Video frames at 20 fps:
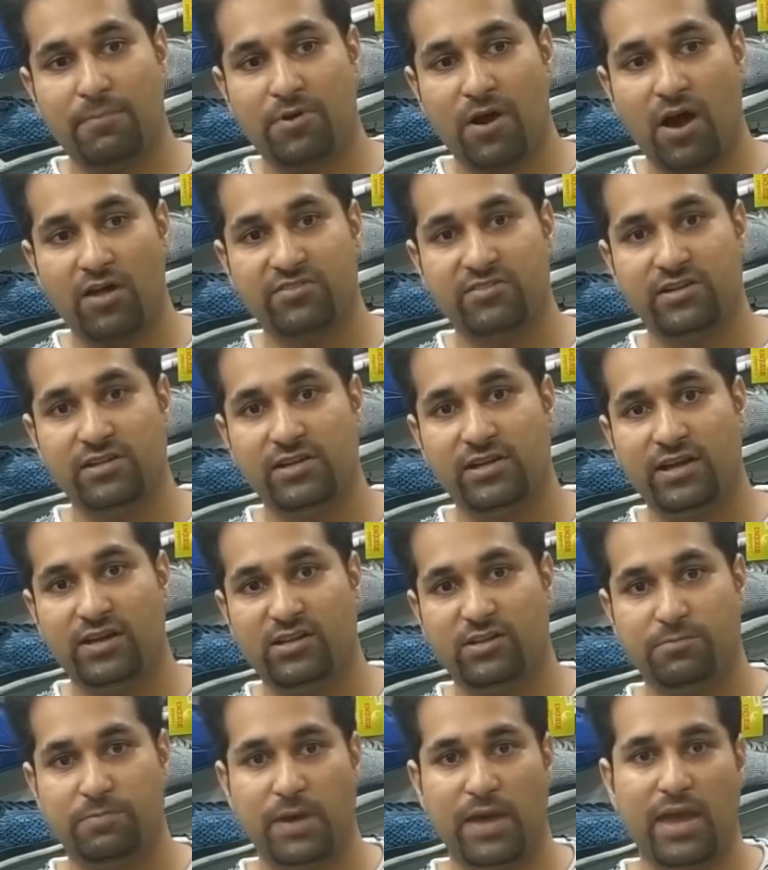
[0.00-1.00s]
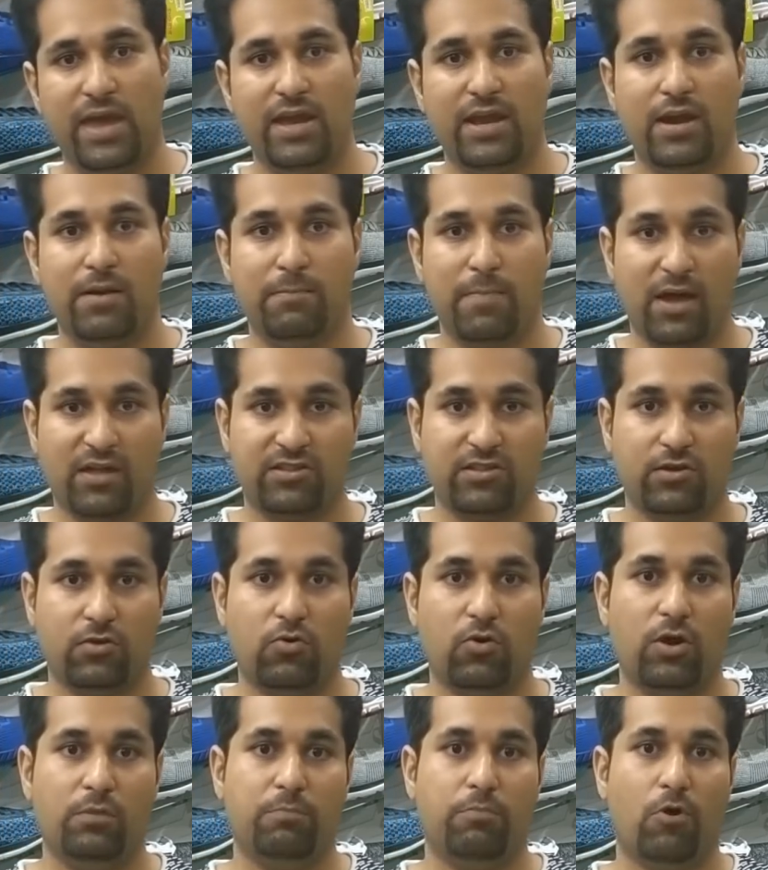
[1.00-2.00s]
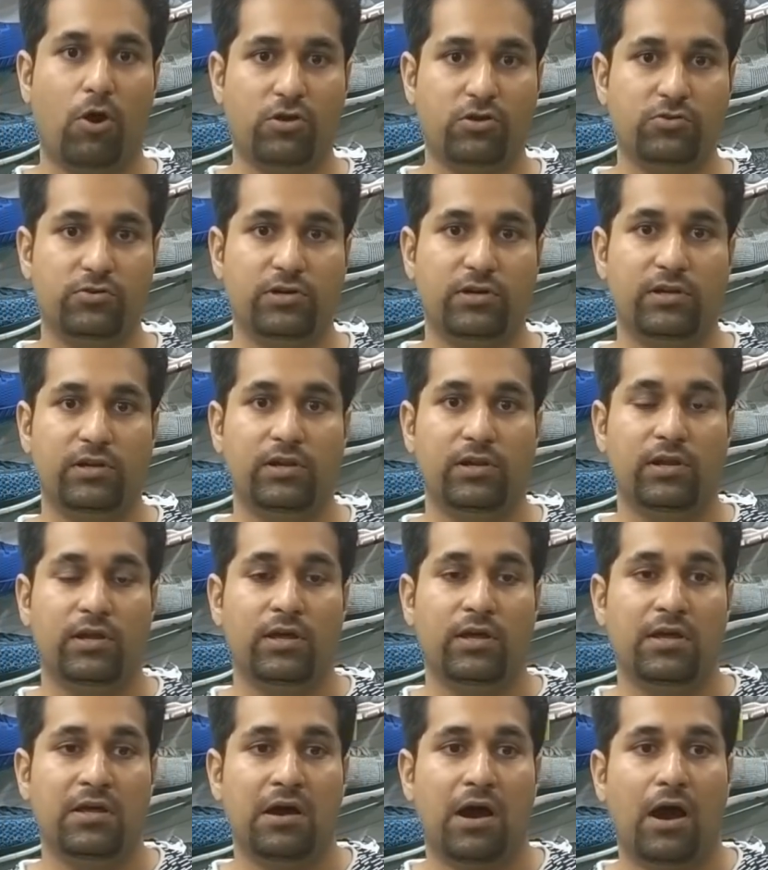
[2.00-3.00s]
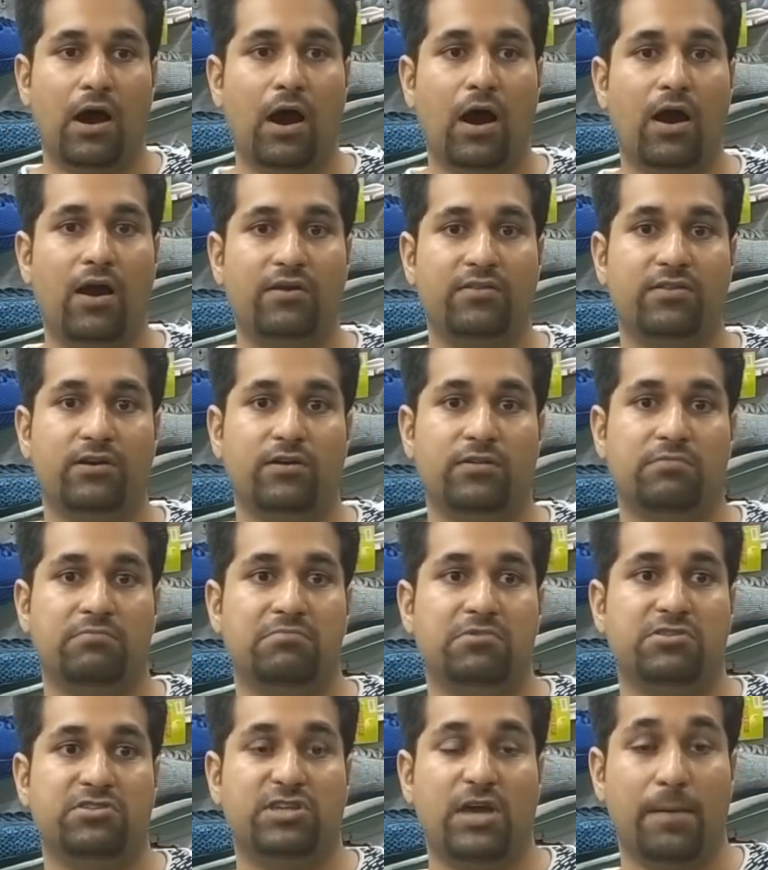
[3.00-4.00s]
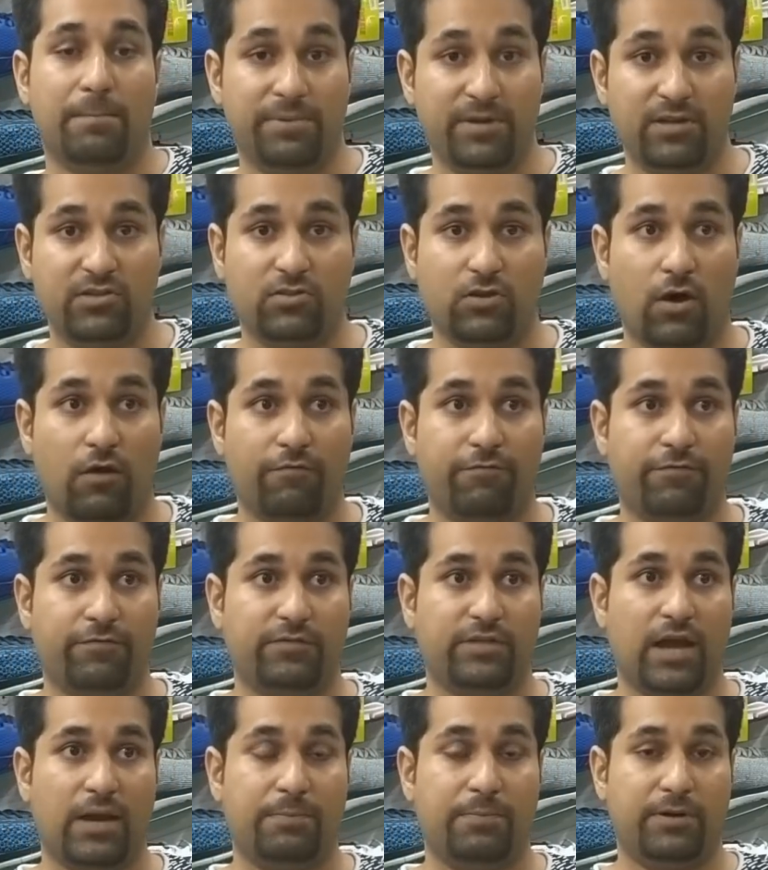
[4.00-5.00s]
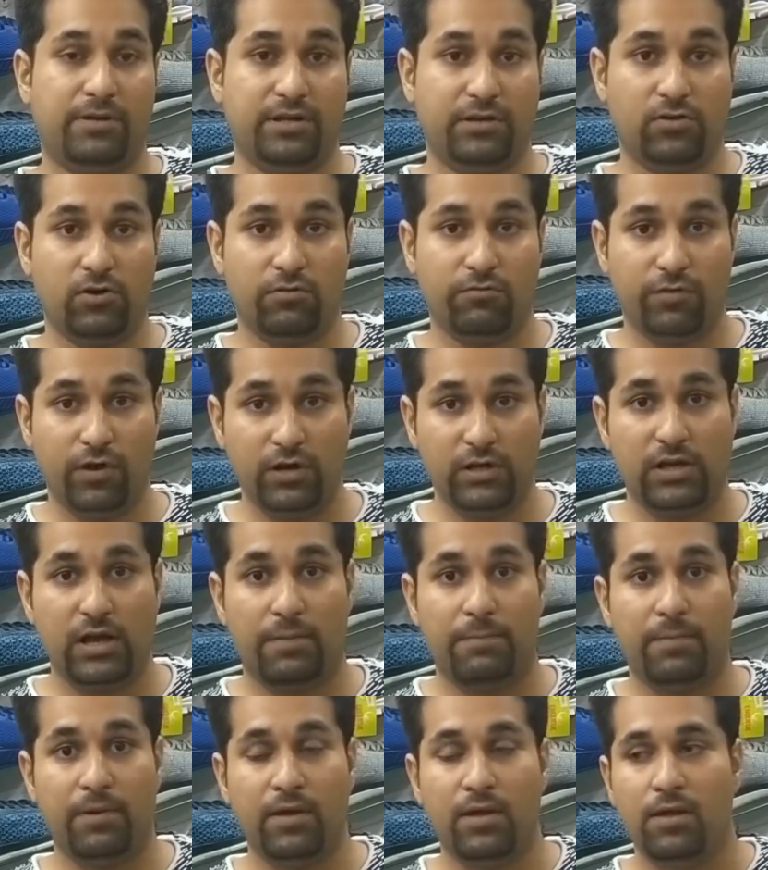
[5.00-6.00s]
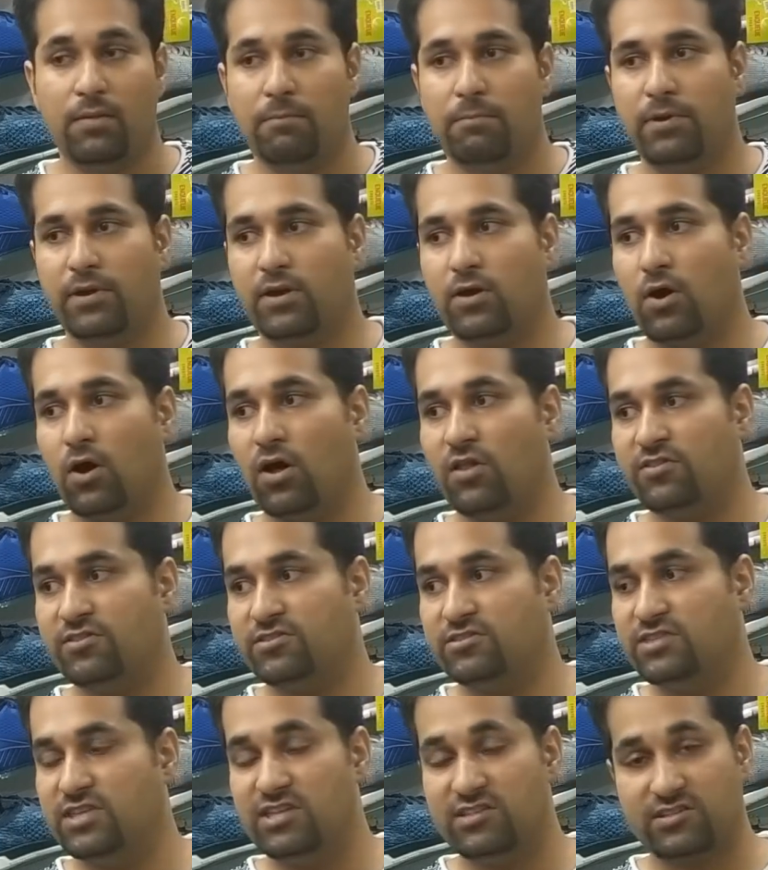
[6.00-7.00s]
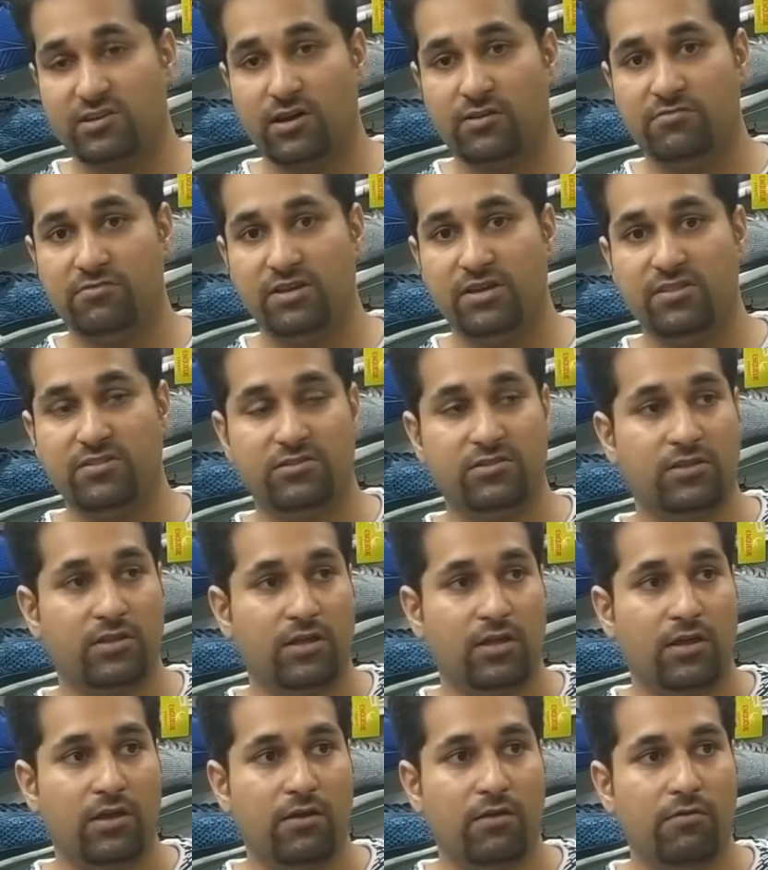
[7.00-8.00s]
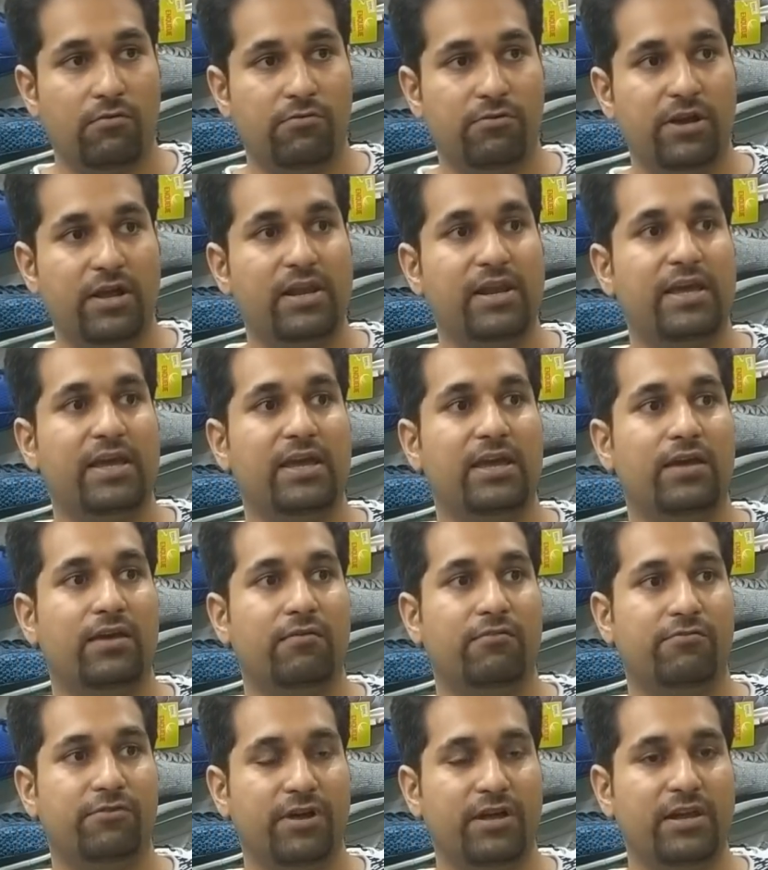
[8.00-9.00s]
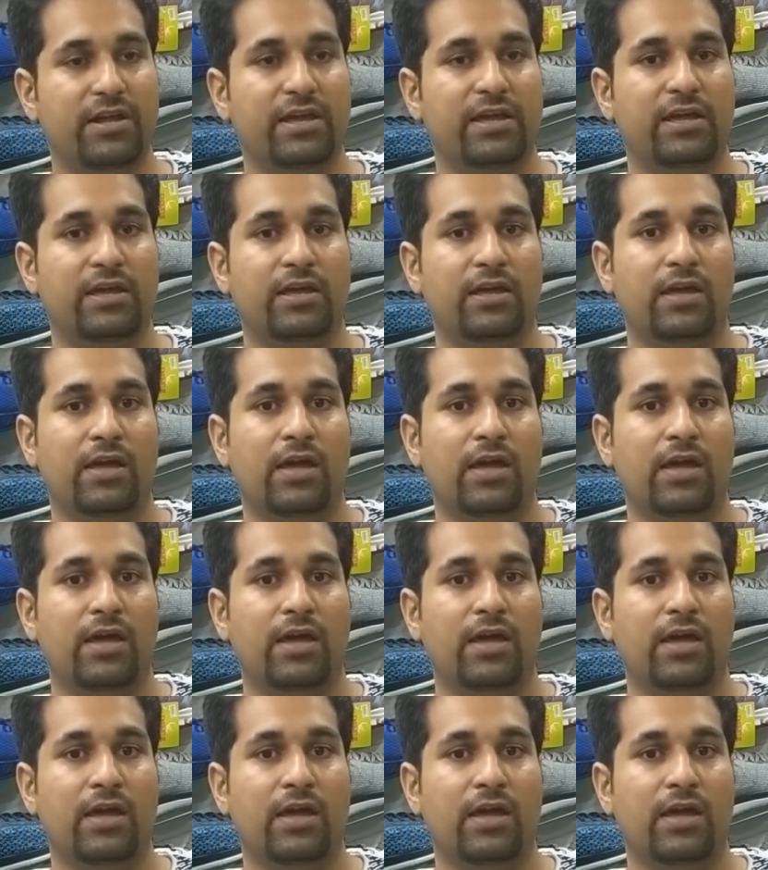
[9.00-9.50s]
Brazil and Spain and Mexico and Portugal are the champions of that particular World Cup, because these countries really